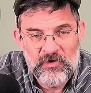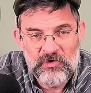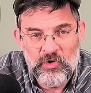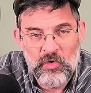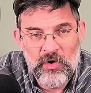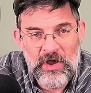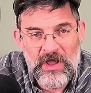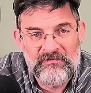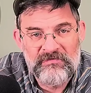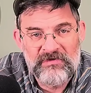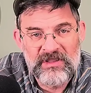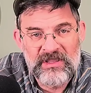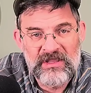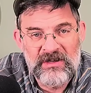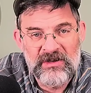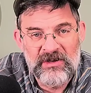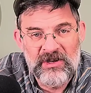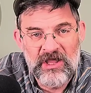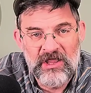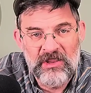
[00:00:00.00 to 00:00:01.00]
you'll have to
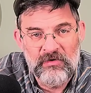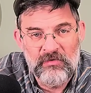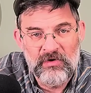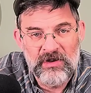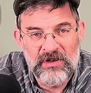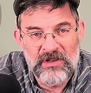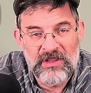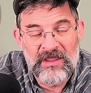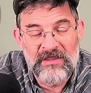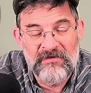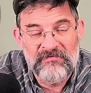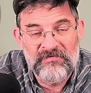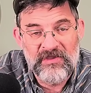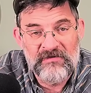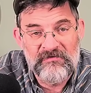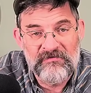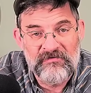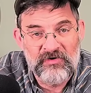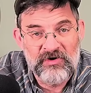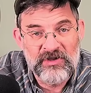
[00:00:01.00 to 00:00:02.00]
get another one if
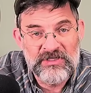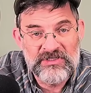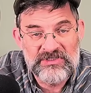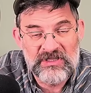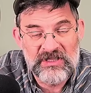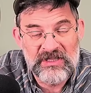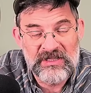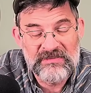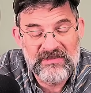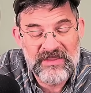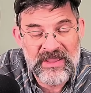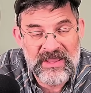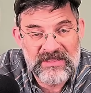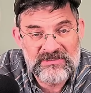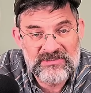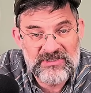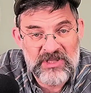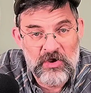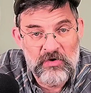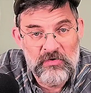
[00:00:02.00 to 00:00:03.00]
they freeze like
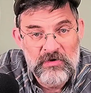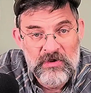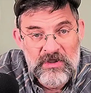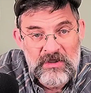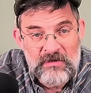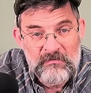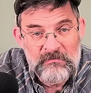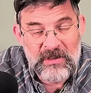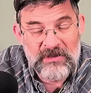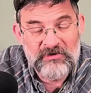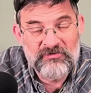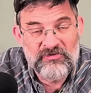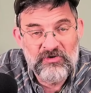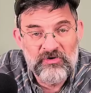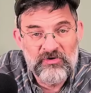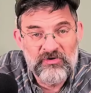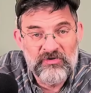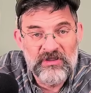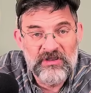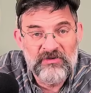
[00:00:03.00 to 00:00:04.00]
that. So make
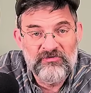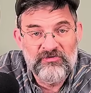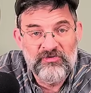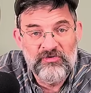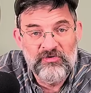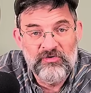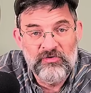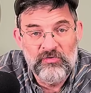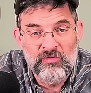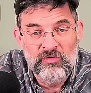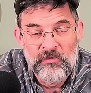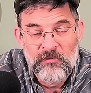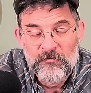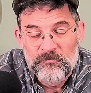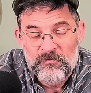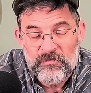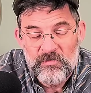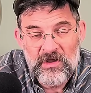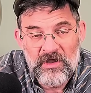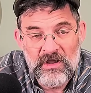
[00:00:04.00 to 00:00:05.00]
sure that you
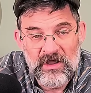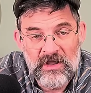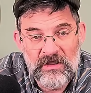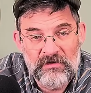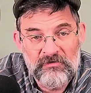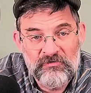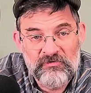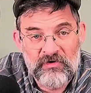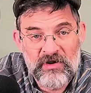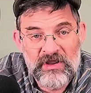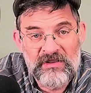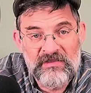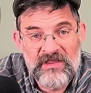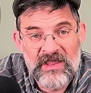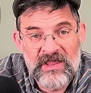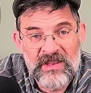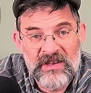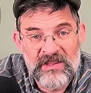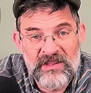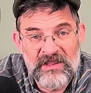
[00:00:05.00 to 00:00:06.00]
trade
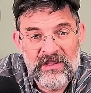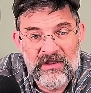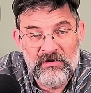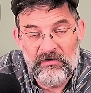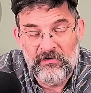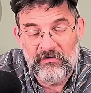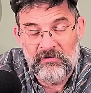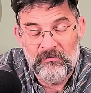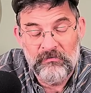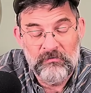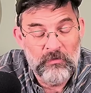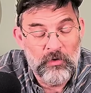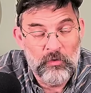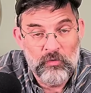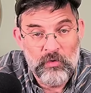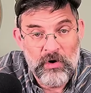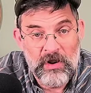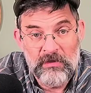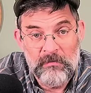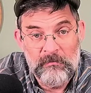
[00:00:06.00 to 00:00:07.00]
that in or
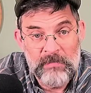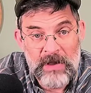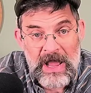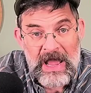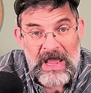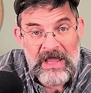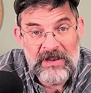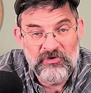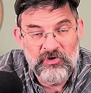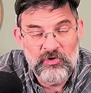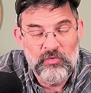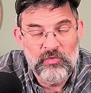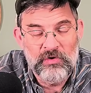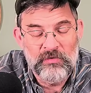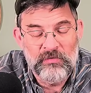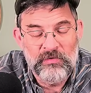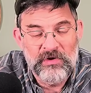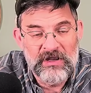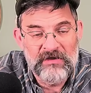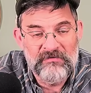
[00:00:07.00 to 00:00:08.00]
rather buy a new
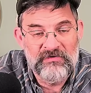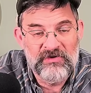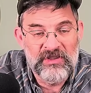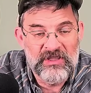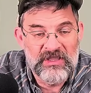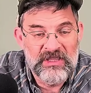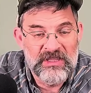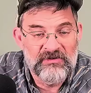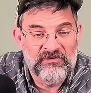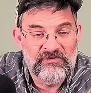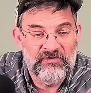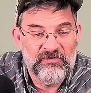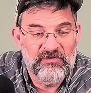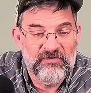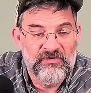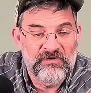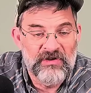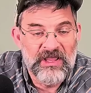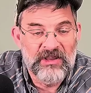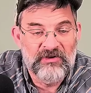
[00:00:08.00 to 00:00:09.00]
one whenever you get to
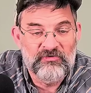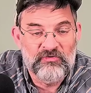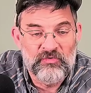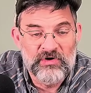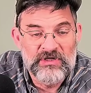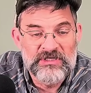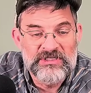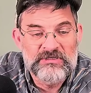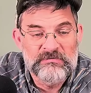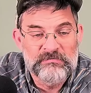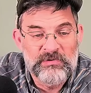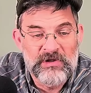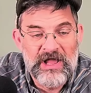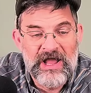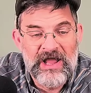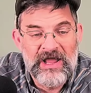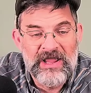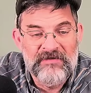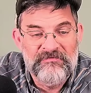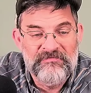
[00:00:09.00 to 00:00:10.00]
your next
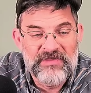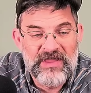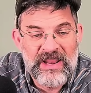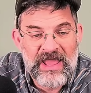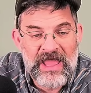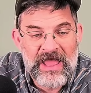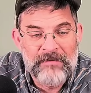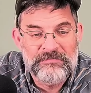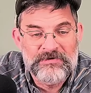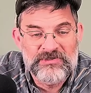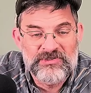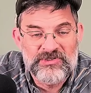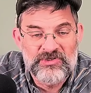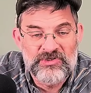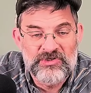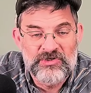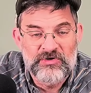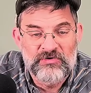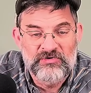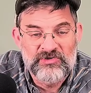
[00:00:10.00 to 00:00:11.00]
resupply, if that happens to
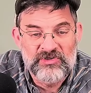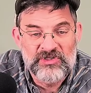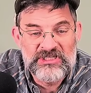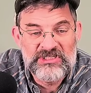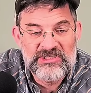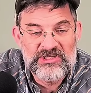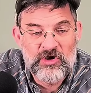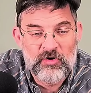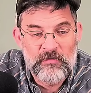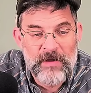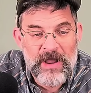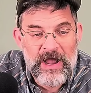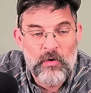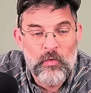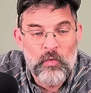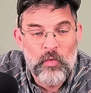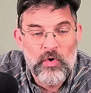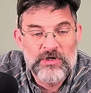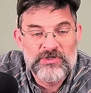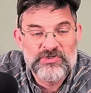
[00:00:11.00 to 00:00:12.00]
you. So let's talk
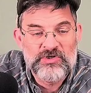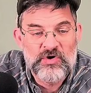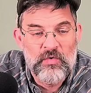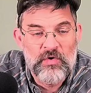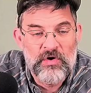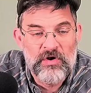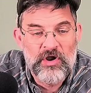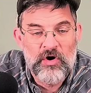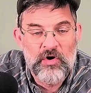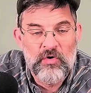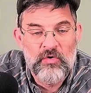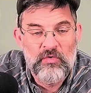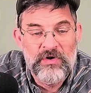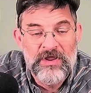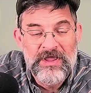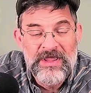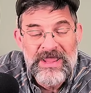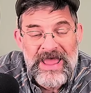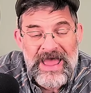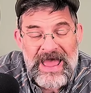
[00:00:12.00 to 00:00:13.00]
about what's going
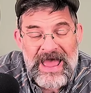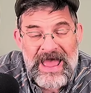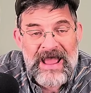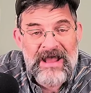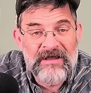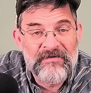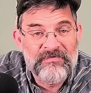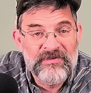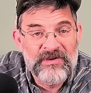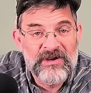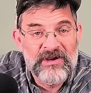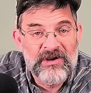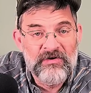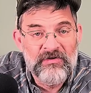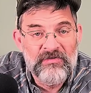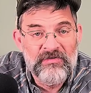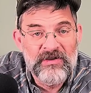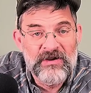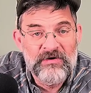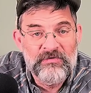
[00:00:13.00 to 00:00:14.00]
on out there
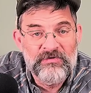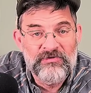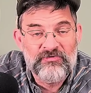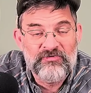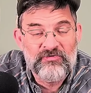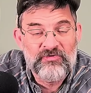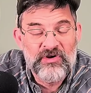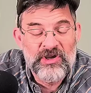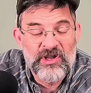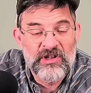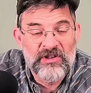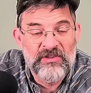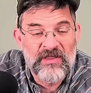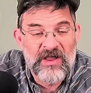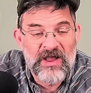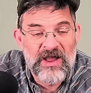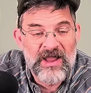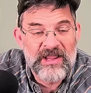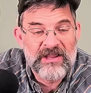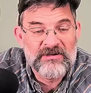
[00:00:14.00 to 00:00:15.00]
on there with the trail and
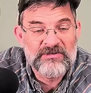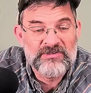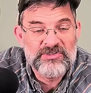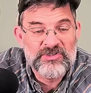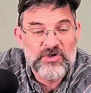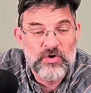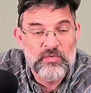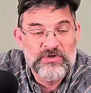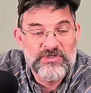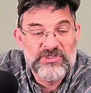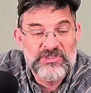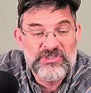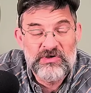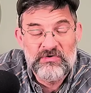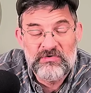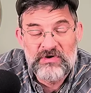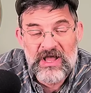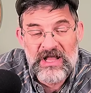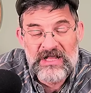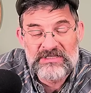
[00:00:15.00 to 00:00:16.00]
the hikers. So we
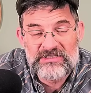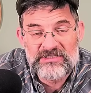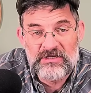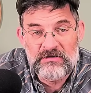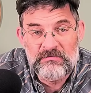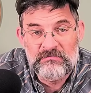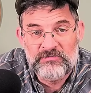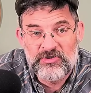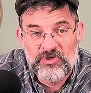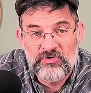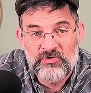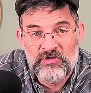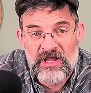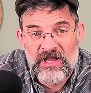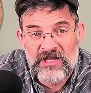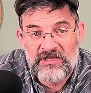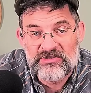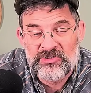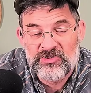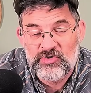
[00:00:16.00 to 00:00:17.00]
still got some
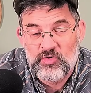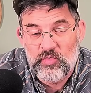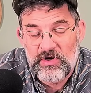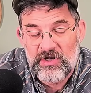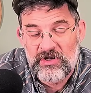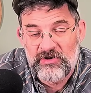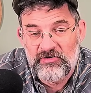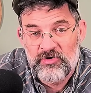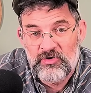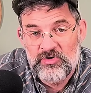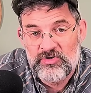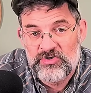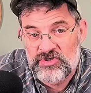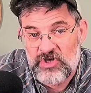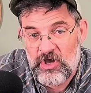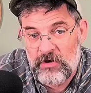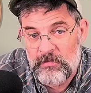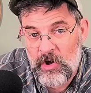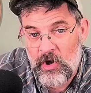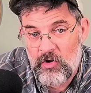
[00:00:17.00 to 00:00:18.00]
2022
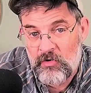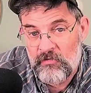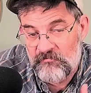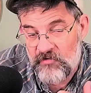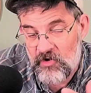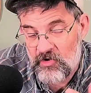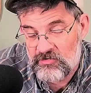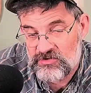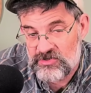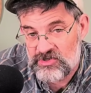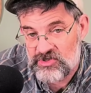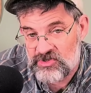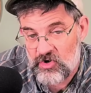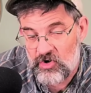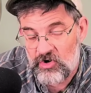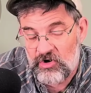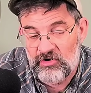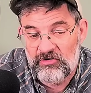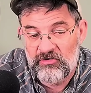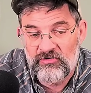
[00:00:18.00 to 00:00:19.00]
SOBO folks that
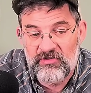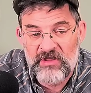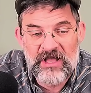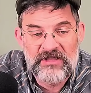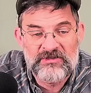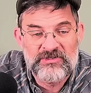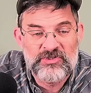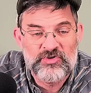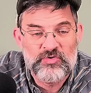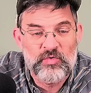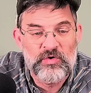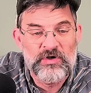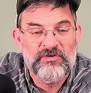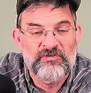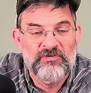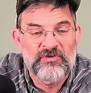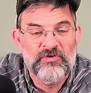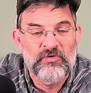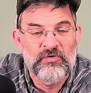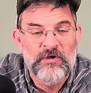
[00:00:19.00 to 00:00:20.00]
started
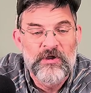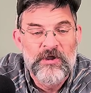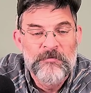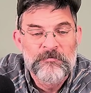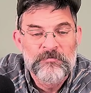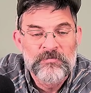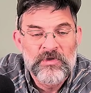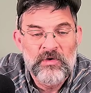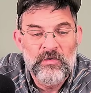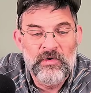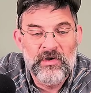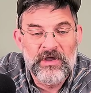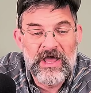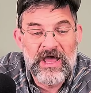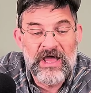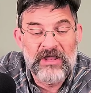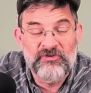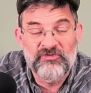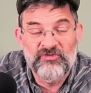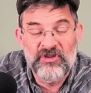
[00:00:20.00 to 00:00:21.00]
2022. We got